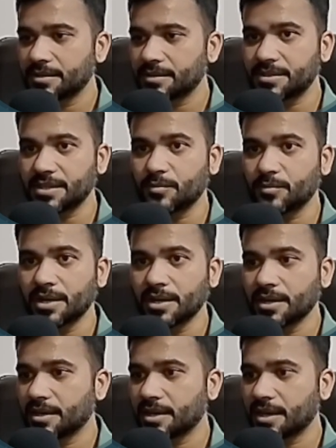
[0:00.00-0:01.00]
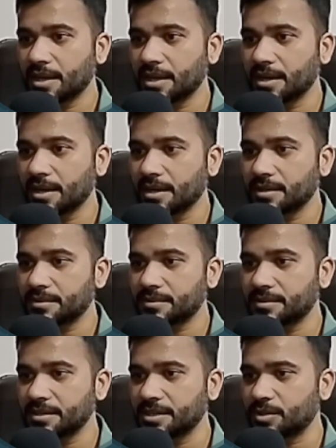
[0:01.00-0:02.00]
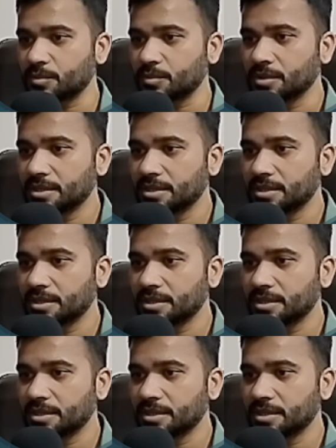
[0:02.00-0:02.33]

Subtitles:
C1 and C2.